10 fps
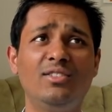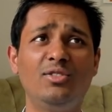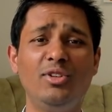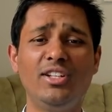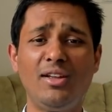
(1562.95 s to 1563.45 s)

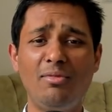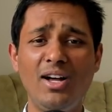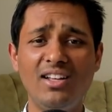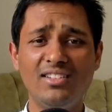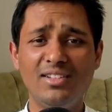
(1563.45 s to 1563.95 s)
doing
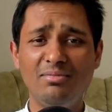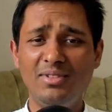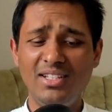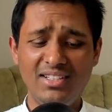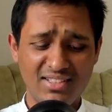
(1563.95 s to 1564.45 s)
namaz, then
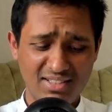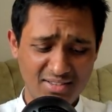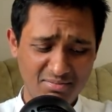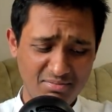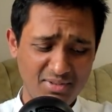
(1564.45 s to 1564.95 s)

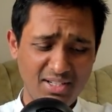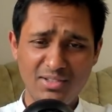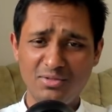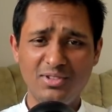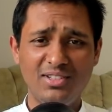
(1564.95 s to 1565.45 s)
please pray
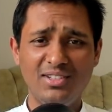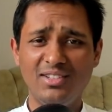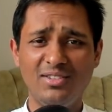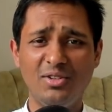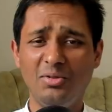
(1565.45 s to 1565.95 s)
to
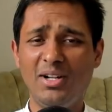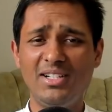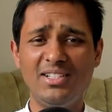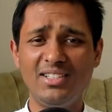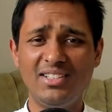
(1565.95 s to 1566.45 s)
the
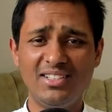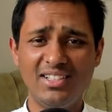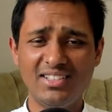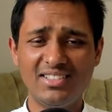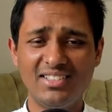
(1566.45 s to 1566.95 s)
Almighty.
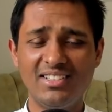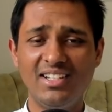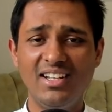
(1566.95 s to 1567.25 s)
Yes.